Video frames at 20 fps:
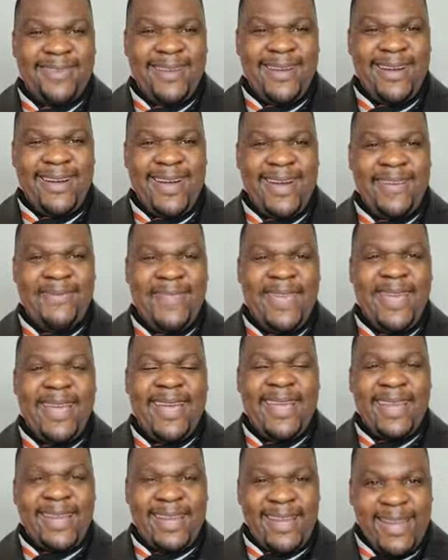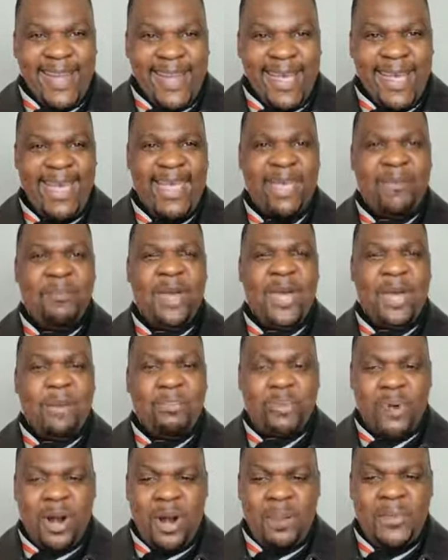All right? Claim a
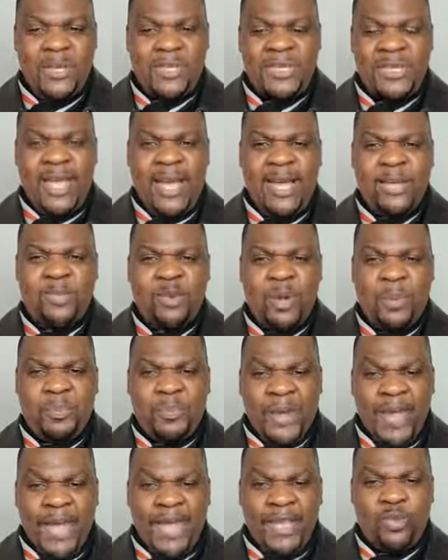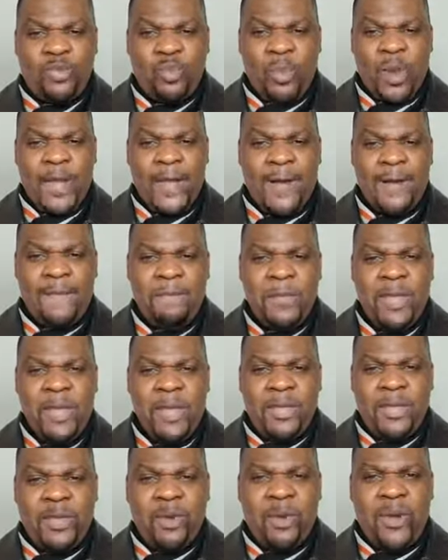promise. Get to a place where
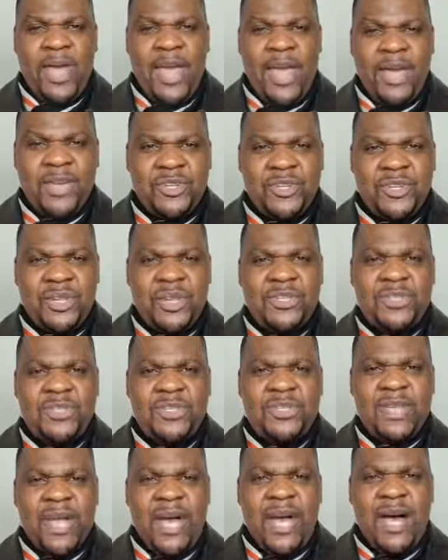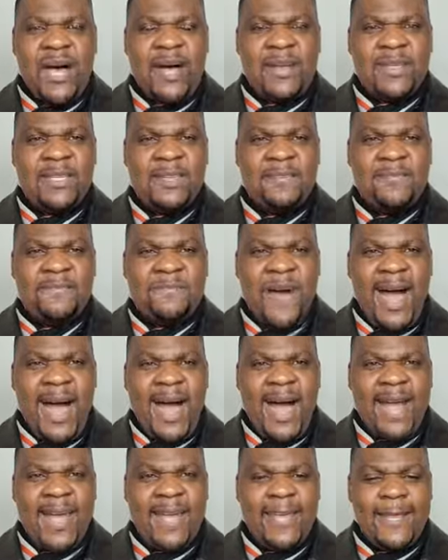Your actions are
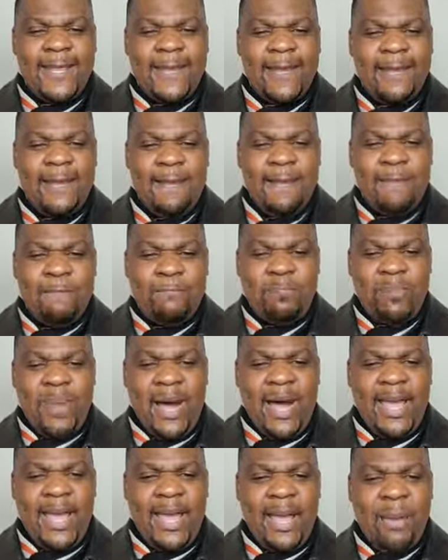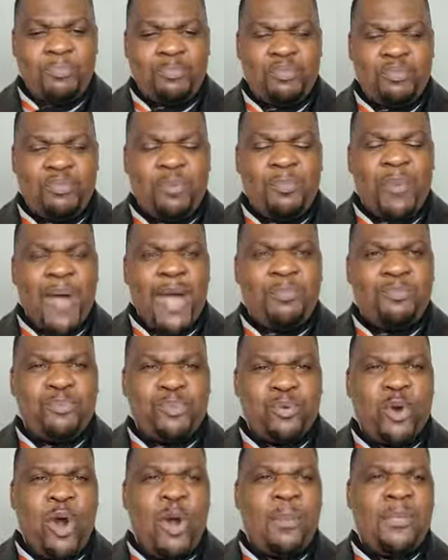defined by
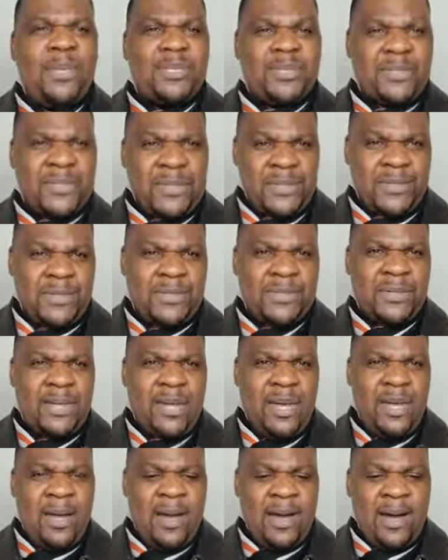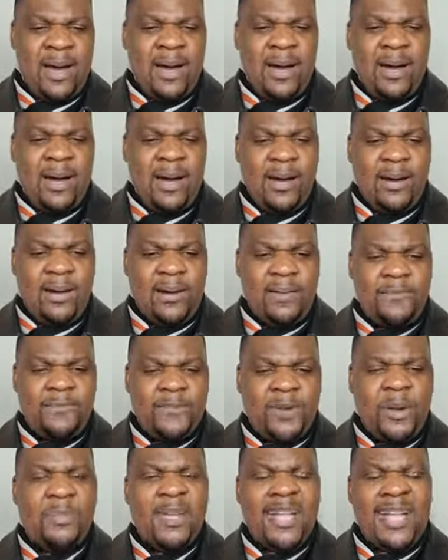promises
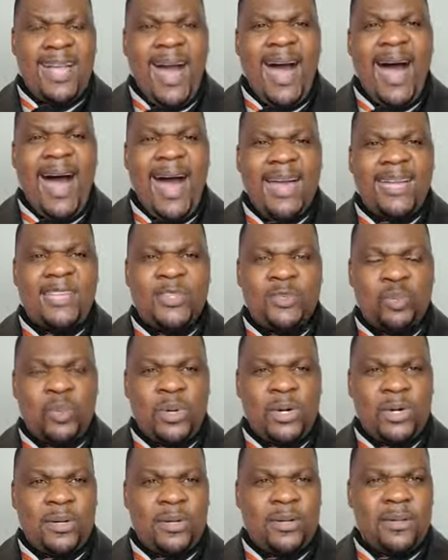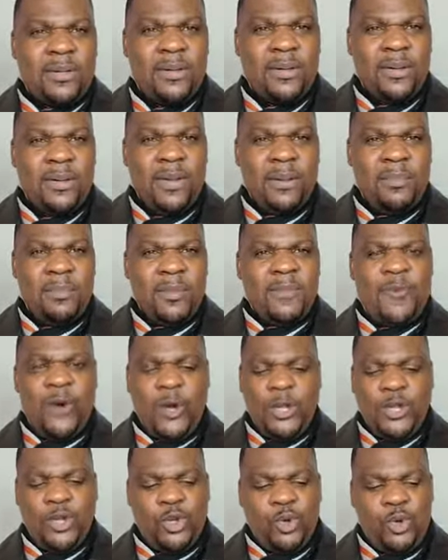from God's word.
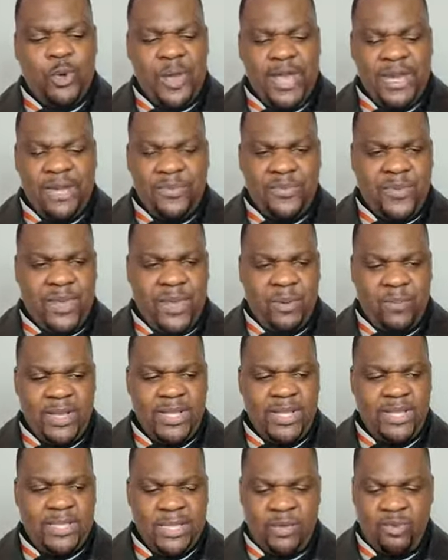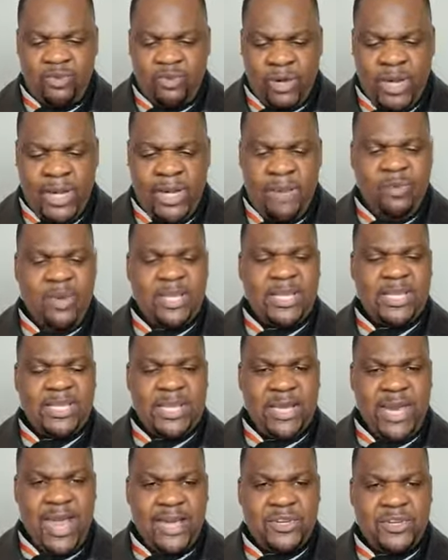Before you do anything, whether it's a dream, whether it's
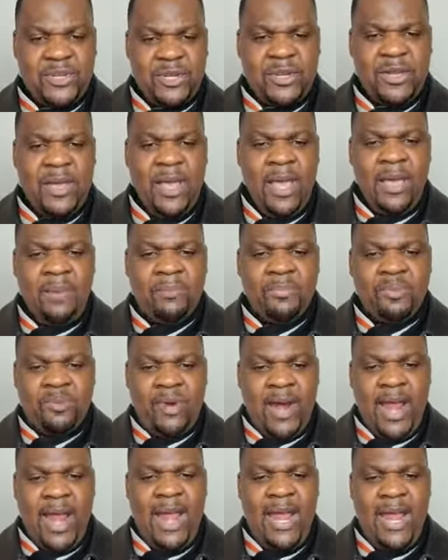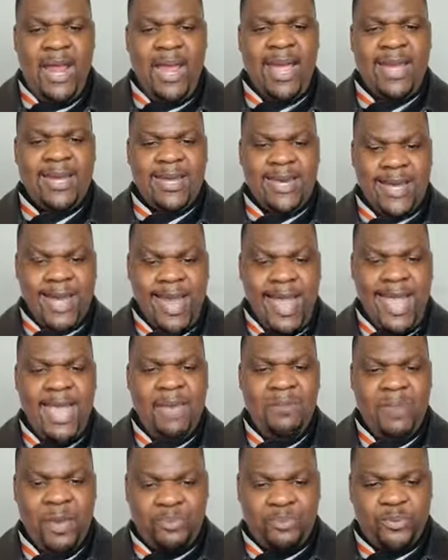an action, pray and
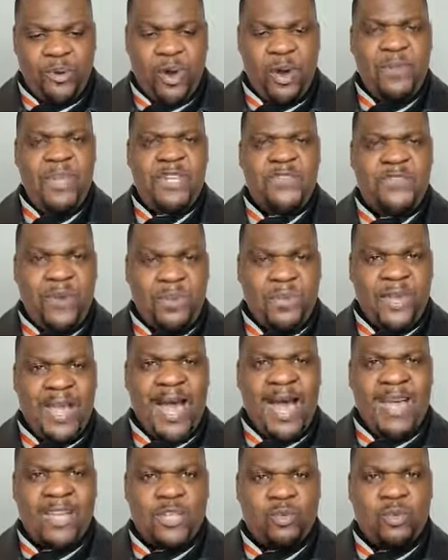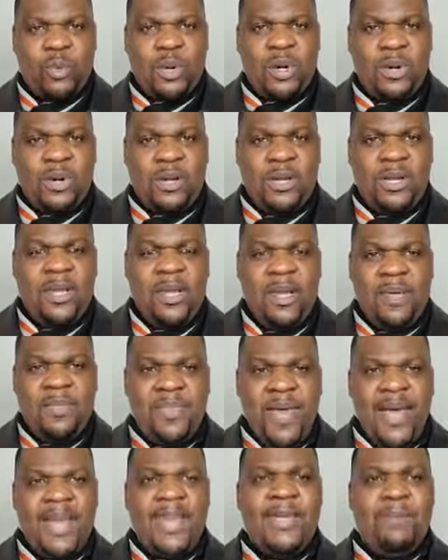claim a promise from God's word
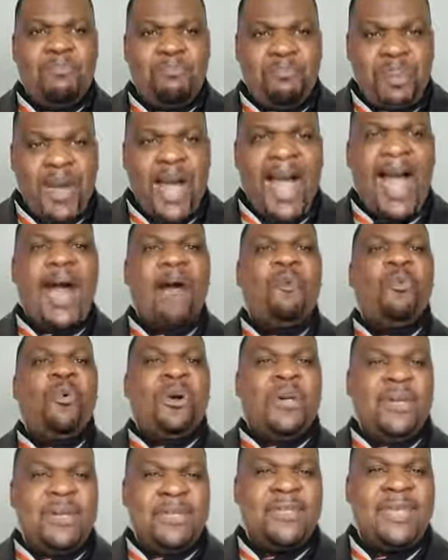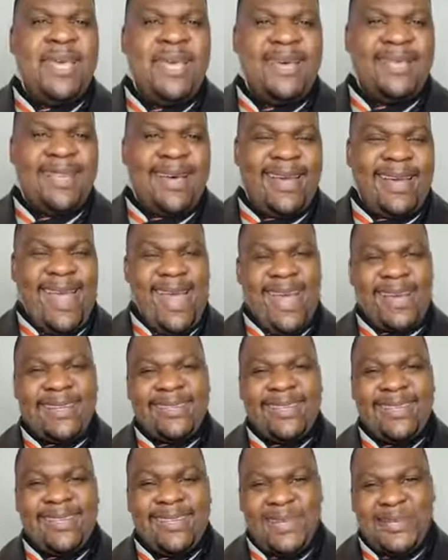that empowers that
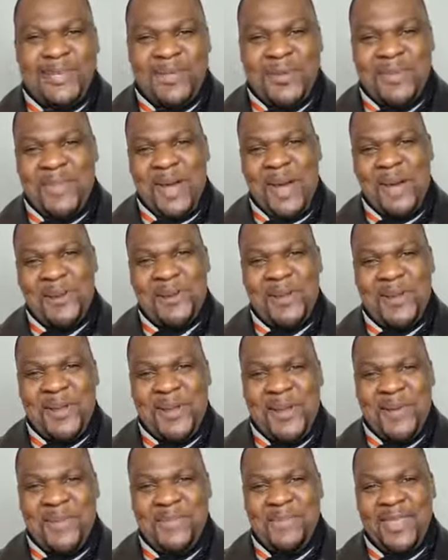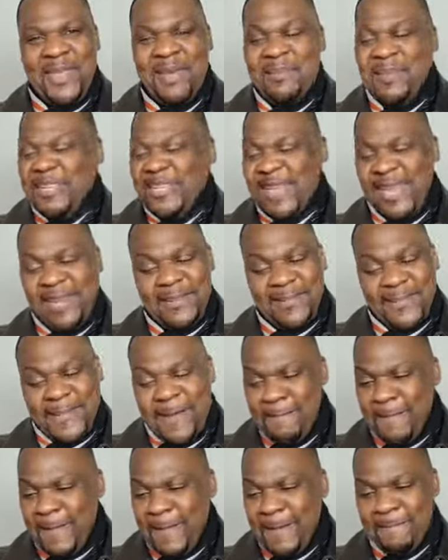action that you're about to do. Let me tell you
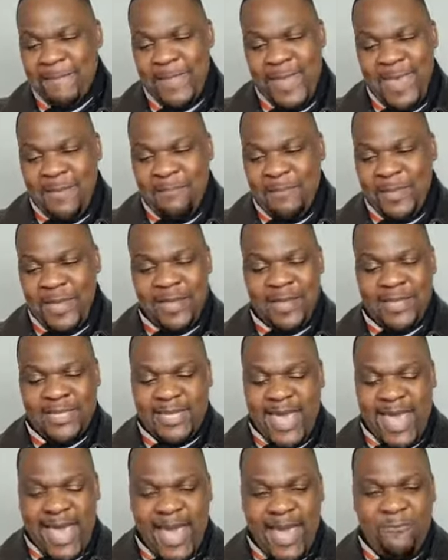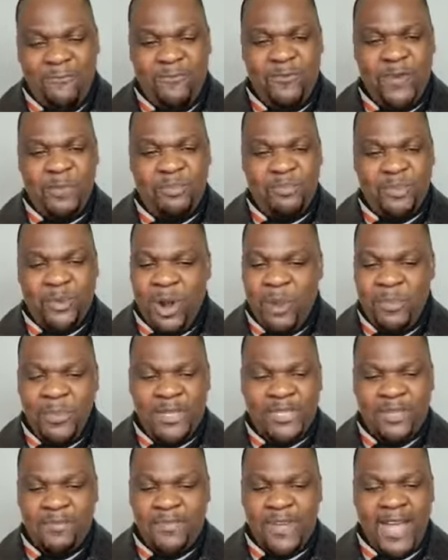something, because every
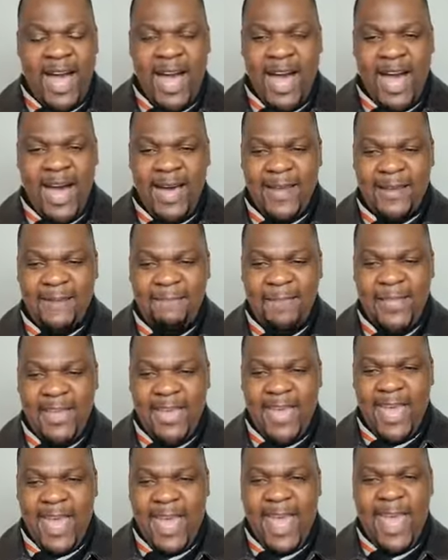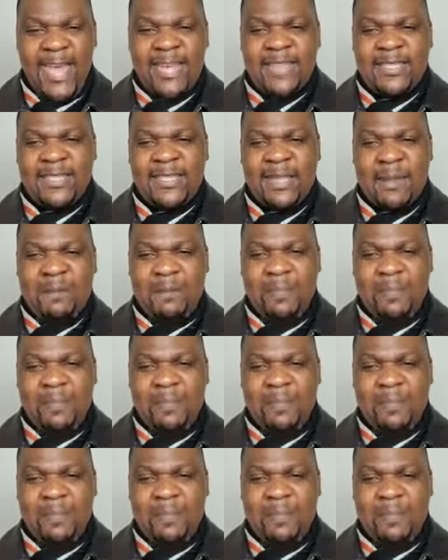promise of God has the